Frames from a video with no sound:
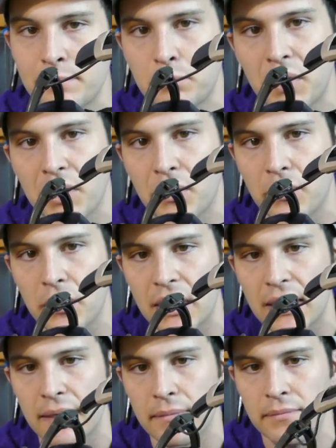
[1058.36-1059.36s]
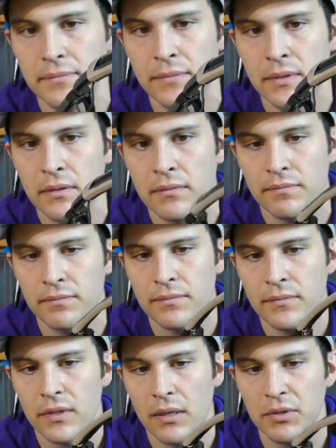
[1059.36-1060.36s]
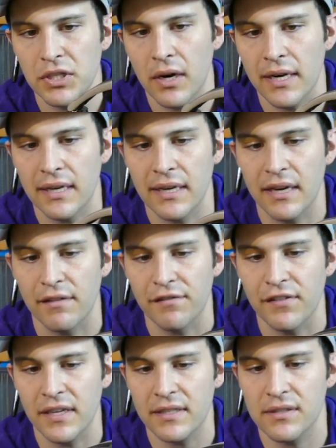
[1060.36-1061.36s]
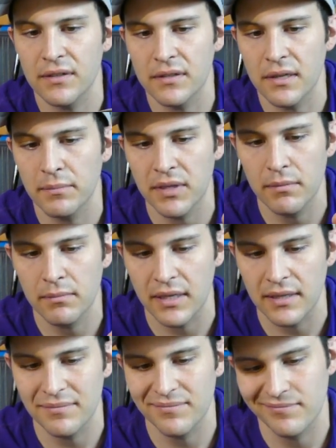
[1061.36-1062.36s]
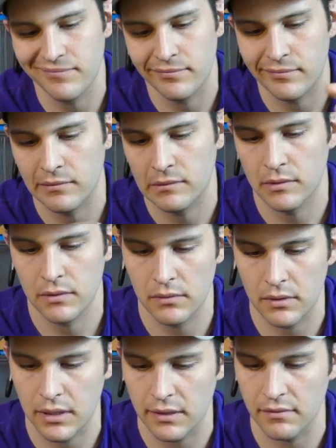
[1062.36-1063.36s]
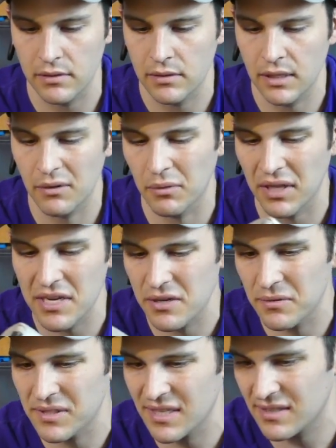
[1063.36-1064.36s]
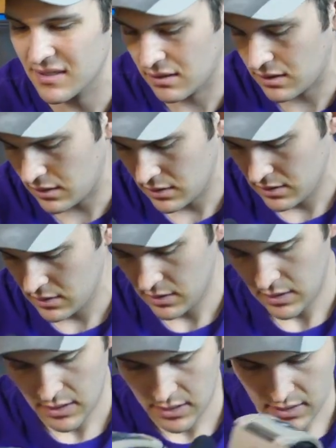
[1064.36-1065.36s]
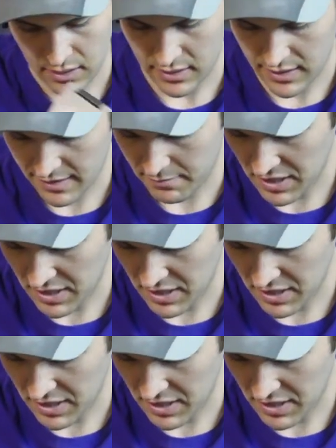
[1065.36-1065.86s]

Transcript: Pretty cool, huh? I'm sure I can get it fixed or something, but whatever. I don't really use this at all. I have